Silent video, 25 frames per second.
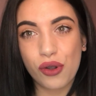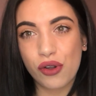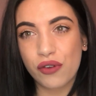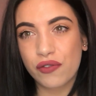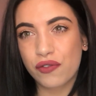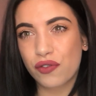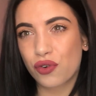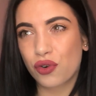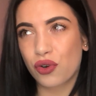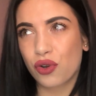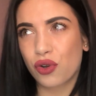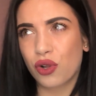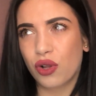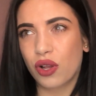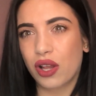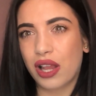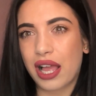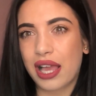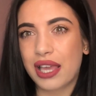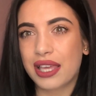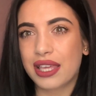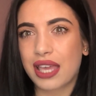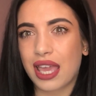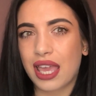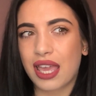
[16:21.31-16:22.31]
Overall,
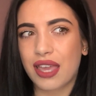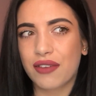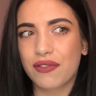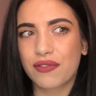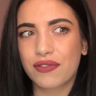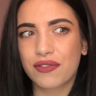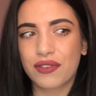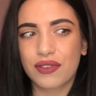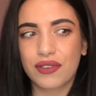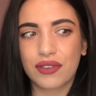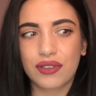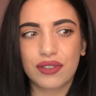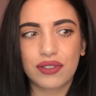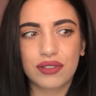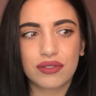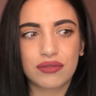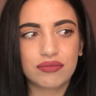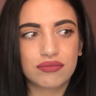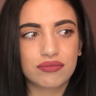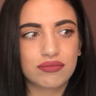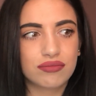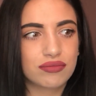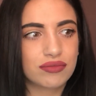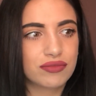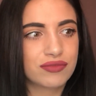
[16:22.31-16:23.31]
I gave
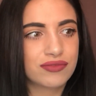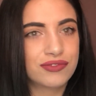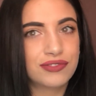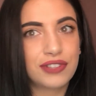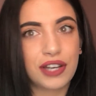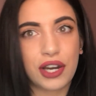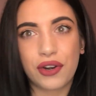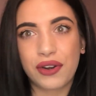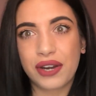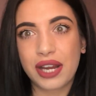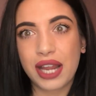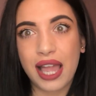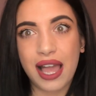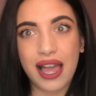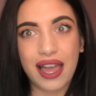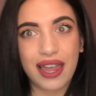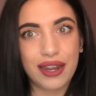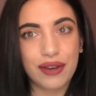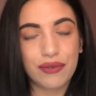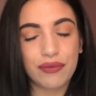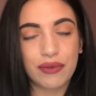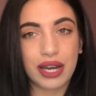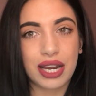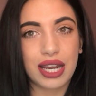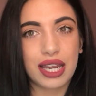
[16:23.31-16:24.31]
very high
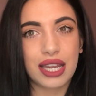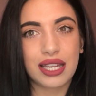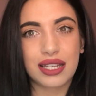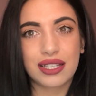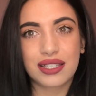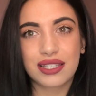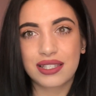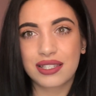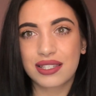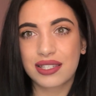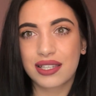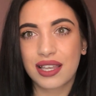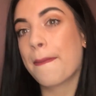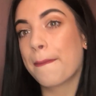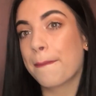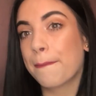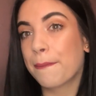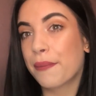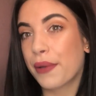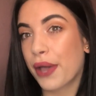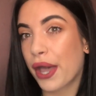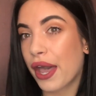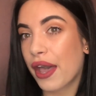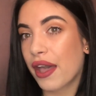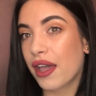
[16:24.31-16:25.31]
rates,
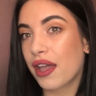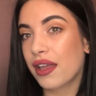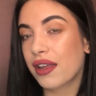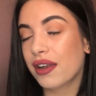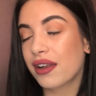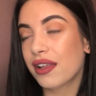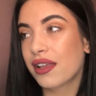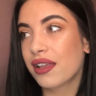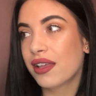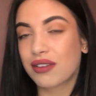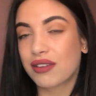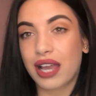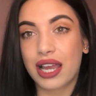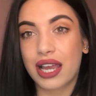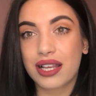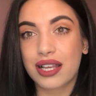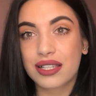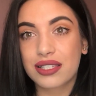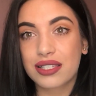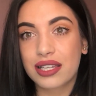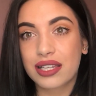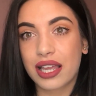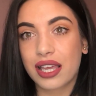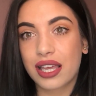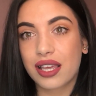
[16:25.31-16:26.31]
but you
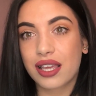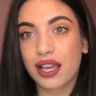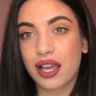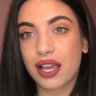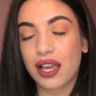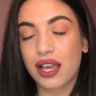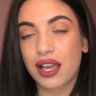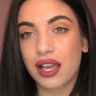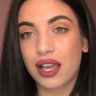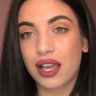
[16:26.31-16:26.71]
guys, like,